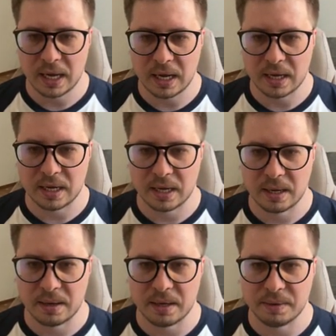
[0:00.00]

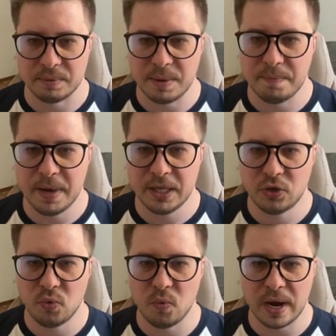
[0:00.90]
the
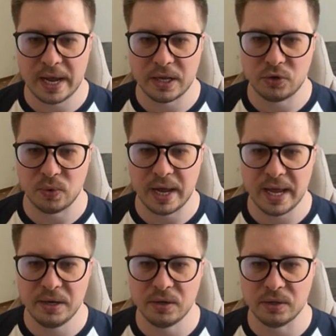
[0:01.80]
better way to
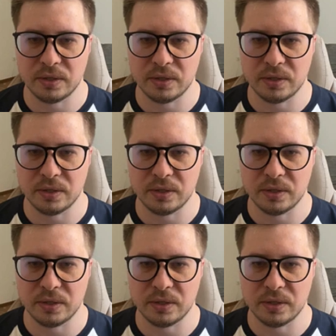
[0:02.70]
handle